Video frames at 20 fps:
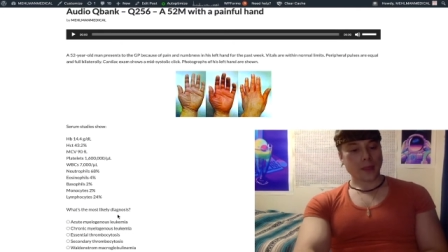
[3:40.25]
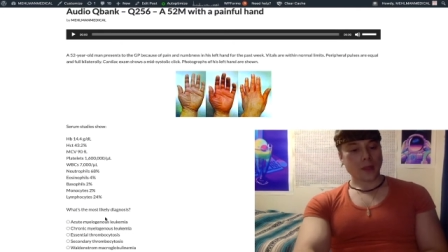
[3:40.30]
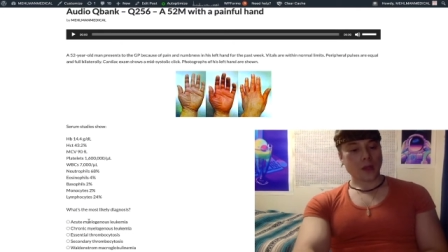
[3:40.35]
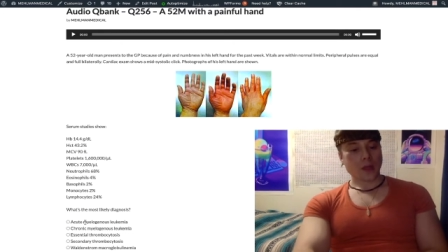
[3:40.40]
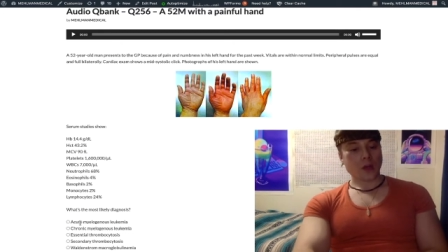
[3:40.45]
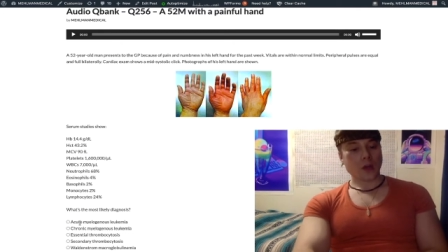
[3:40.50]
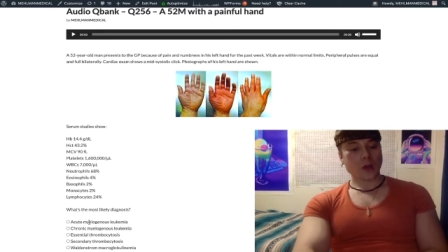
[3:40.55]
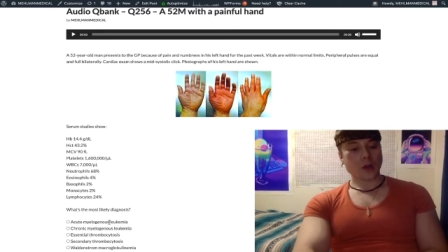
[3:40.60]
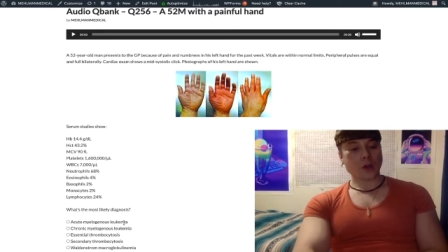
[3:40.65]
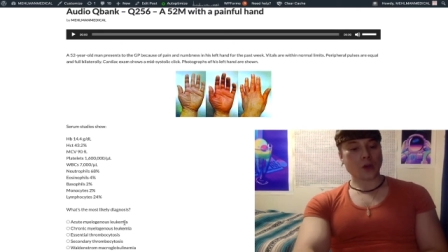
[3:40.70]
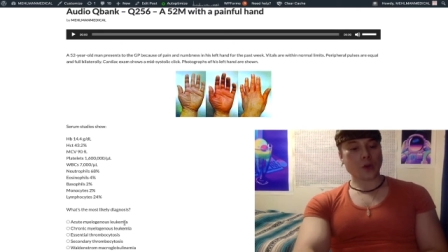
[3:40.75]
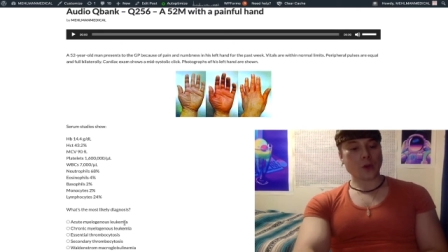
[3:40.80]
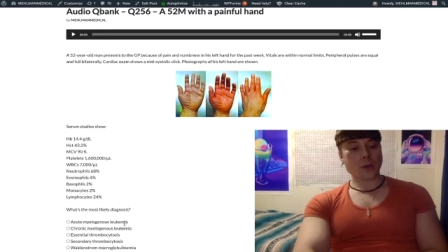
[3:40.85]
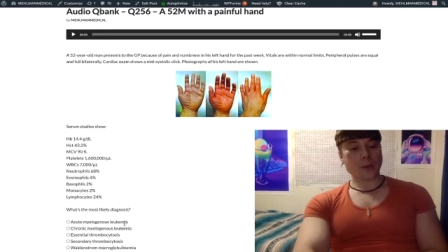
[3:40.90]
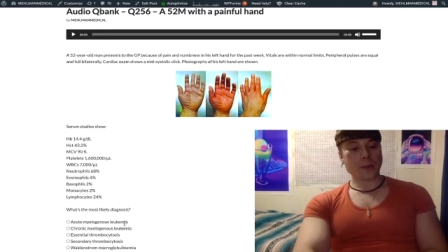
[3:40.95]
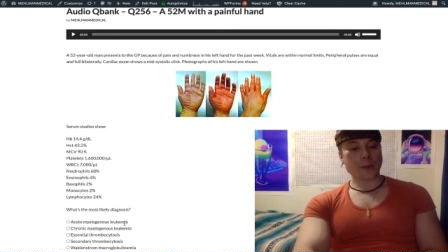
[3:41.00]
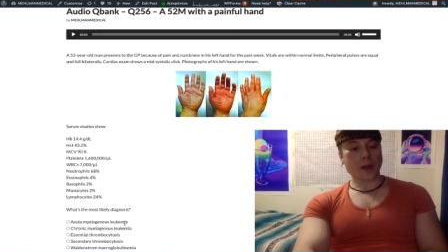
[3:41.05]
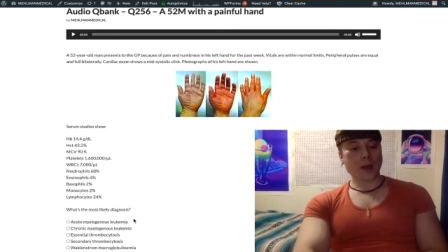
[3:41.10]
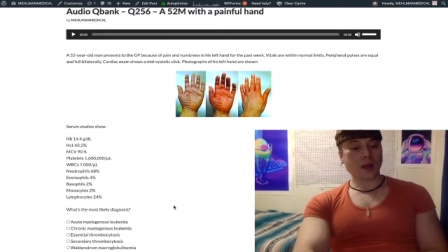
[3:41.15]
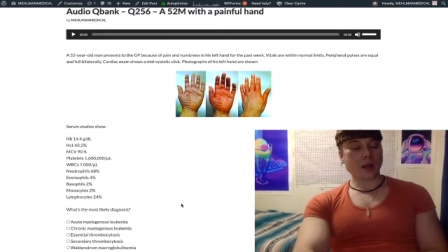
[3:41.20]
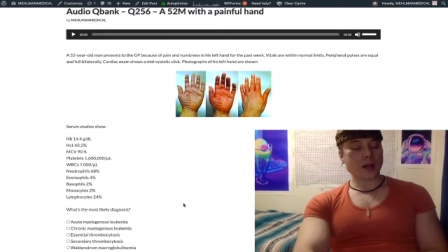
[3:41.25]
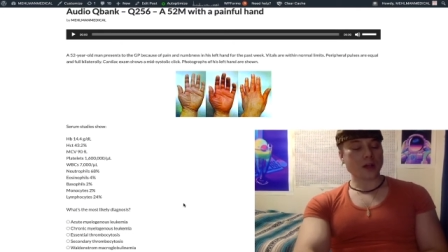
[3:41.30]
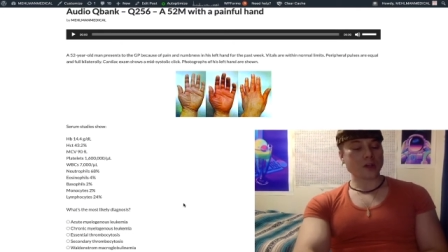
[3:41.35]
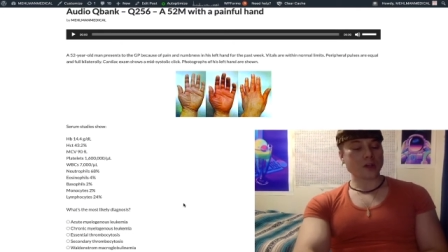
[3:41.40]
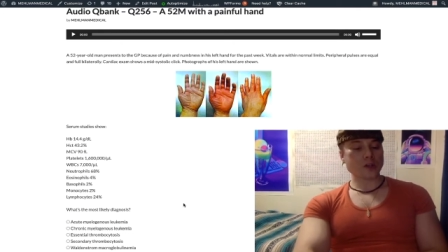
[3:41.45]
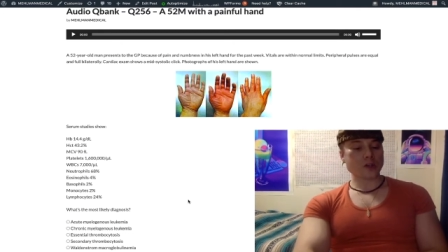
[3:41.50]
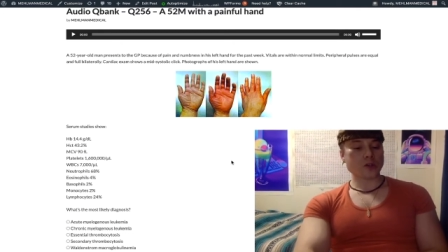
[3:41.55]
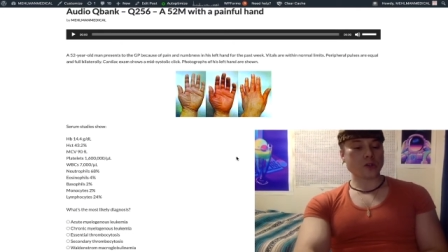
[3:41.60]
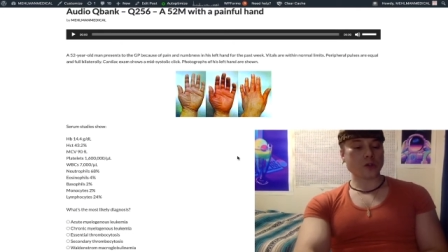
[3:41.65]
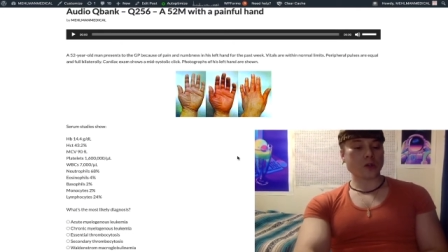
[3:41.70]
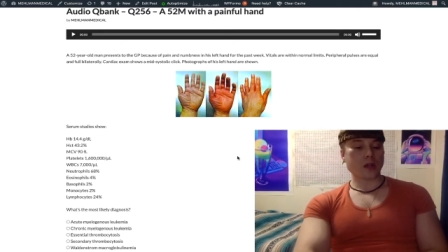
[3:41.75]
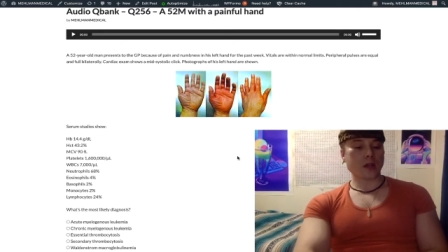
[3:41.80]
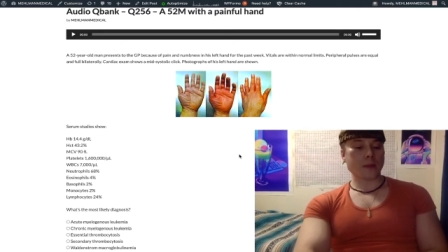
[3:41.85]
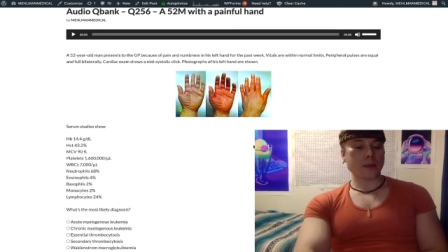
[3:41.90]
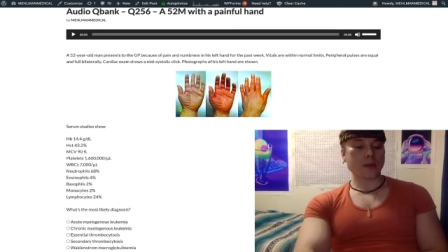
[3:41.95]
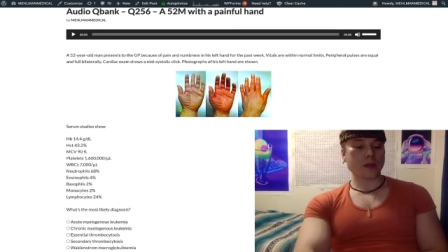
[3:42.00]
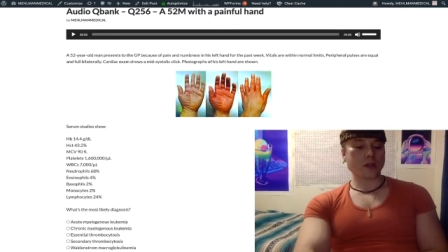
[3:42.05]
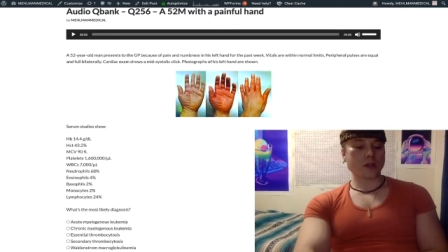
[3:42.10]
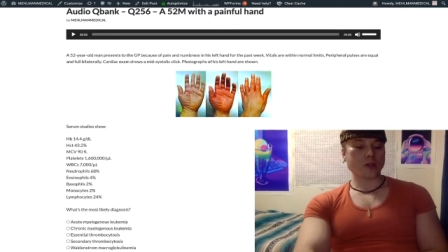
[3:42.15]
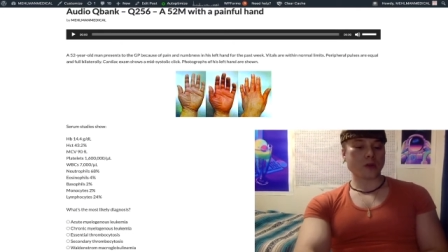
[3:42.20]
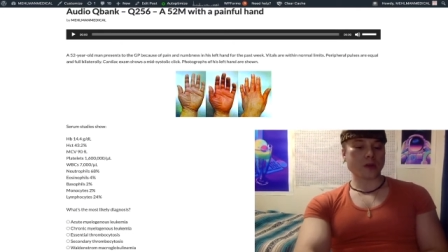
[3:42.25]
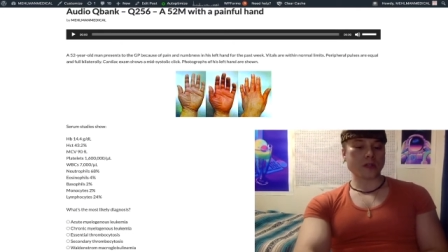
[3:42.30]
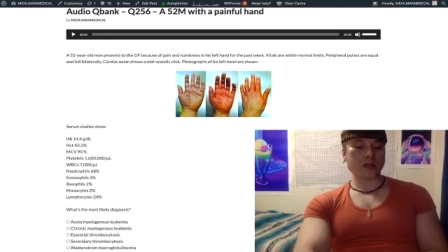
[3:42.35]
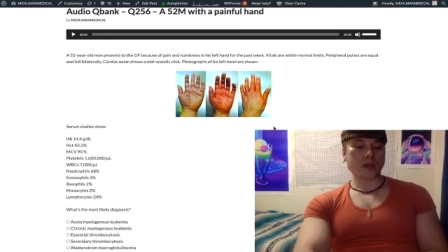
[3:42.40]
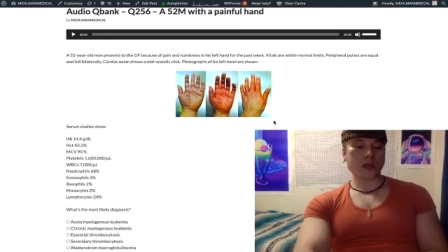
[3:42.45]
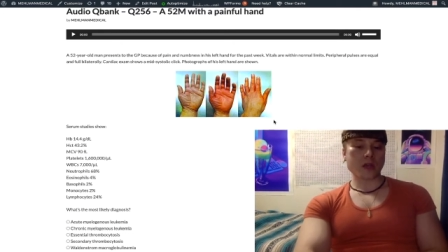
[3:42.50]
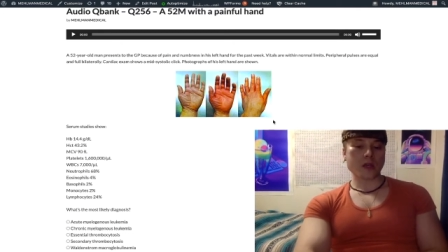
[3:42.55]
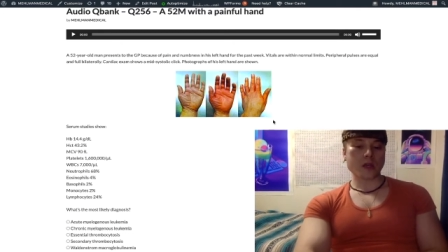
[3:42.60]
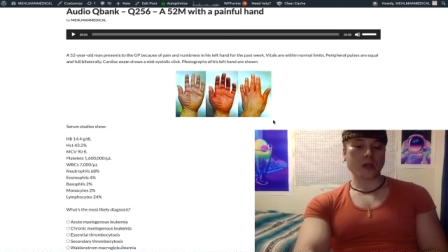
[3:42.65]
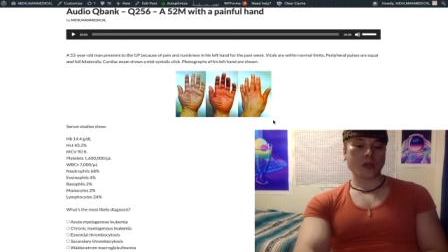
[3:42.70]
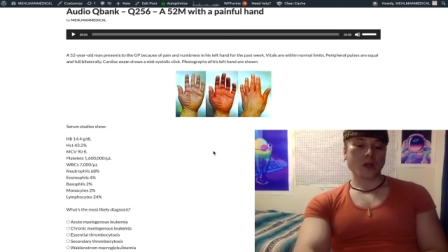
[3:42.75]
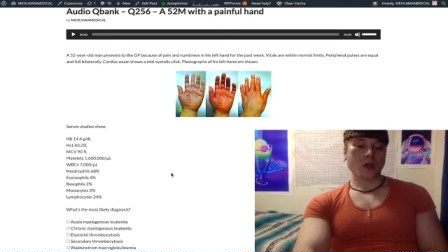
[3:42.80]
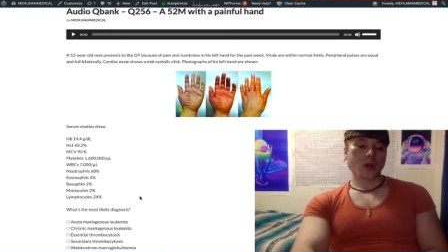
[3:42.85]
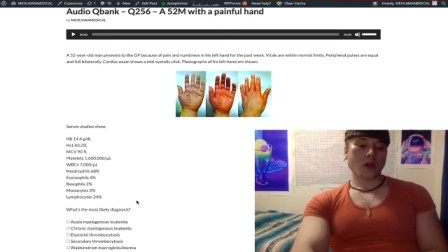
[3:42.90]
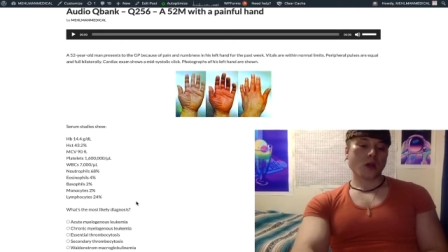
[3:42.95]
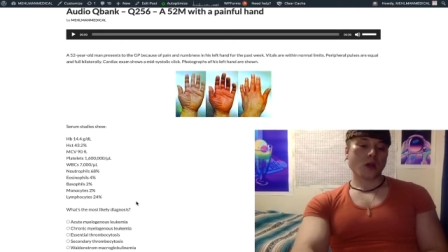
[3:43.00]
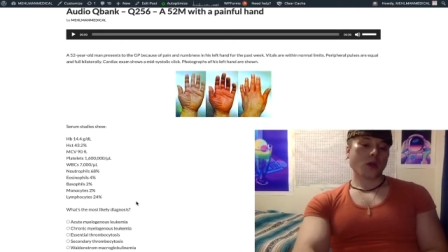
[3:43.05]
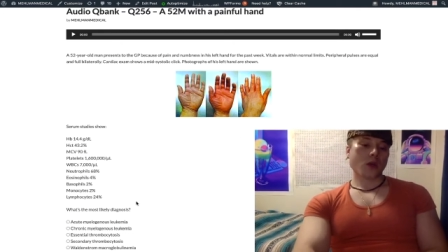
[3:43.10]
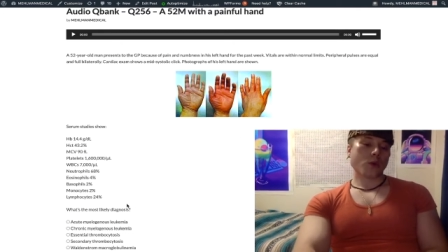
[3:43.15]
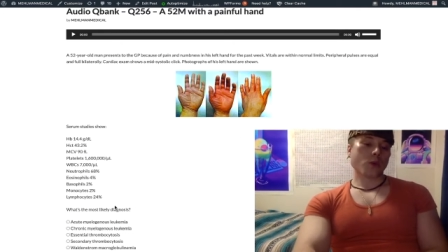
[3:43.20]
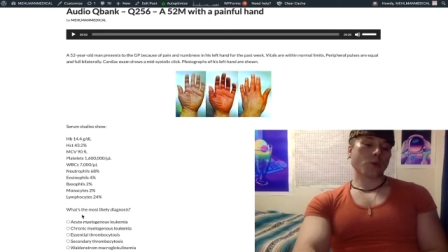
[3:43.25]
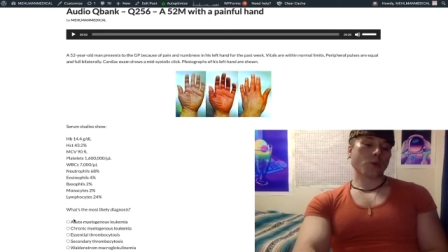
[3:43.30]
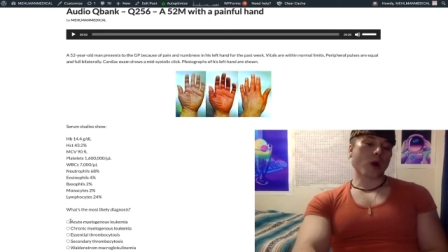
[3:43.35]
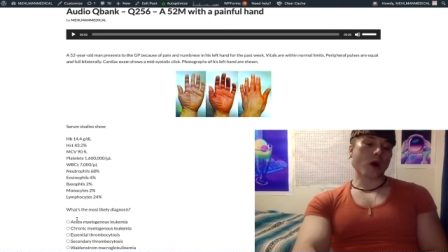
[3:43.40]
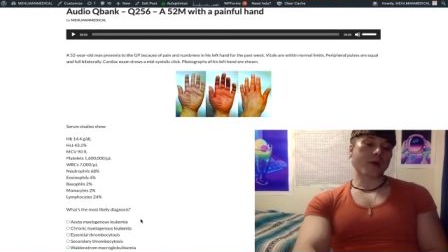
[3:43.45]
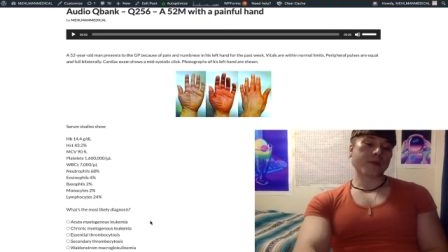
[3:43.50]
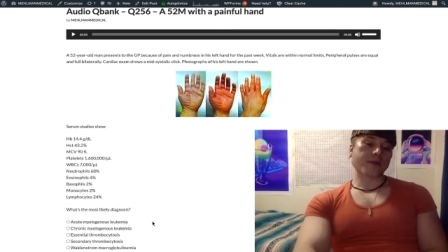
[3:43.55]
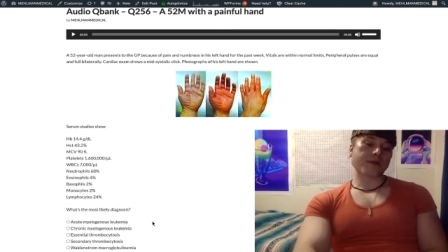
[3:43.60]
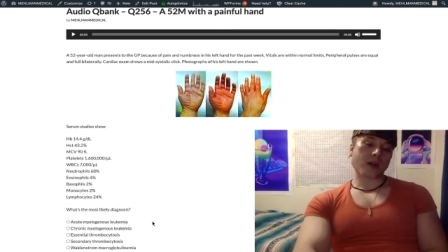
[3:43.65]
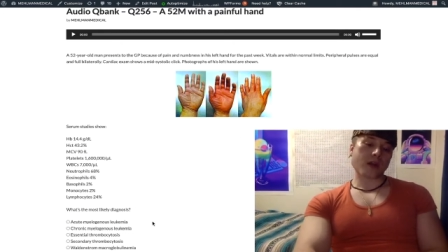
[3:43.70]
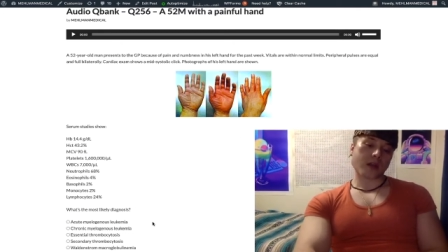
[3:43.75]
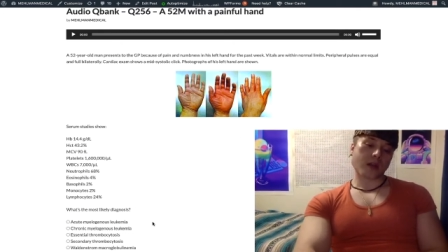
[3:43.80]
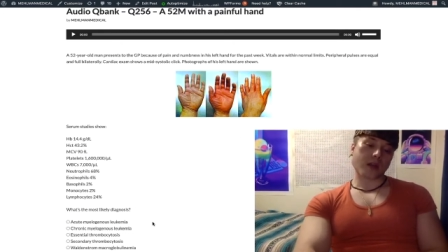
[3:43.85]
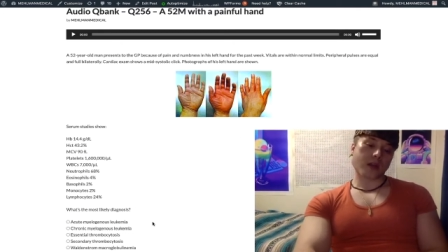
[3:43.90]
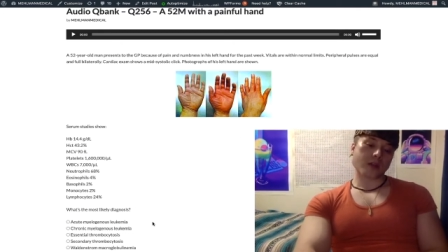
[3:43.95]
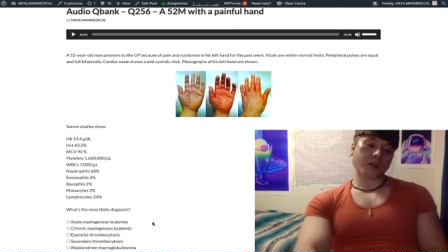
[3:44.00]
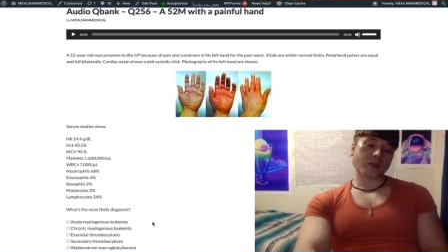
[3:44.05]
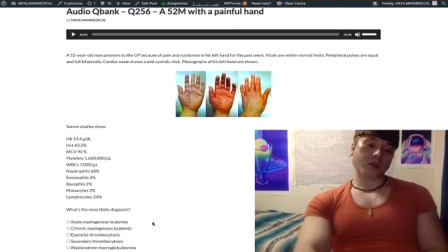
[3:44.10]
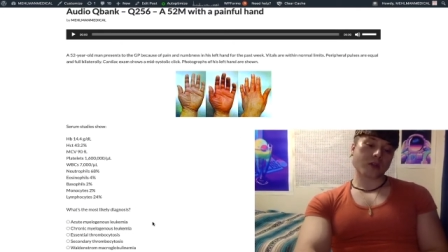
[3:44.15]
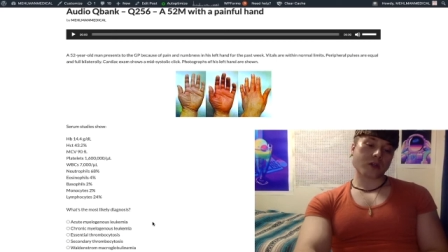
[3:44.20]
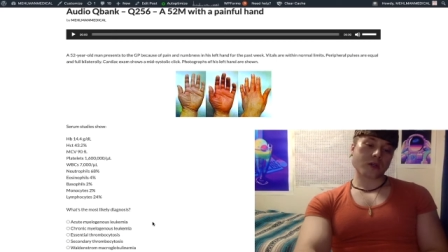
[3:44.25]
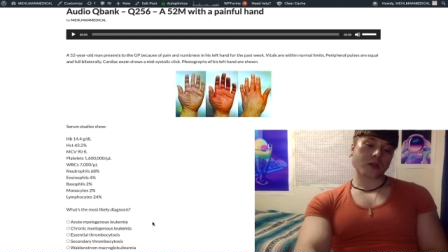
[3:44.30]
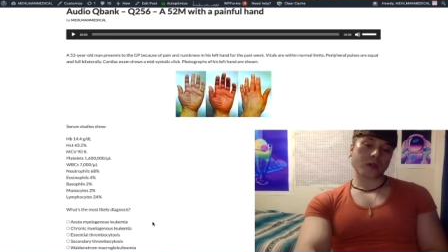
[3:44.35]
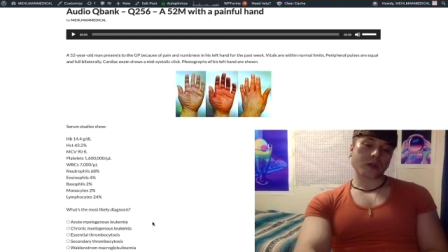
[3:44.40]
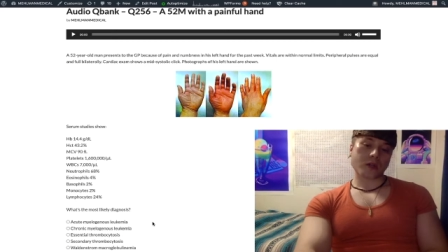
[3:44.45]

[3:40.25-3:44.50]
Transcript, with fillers: Acute myelogenous leukemia, choice A wrong fucking answer.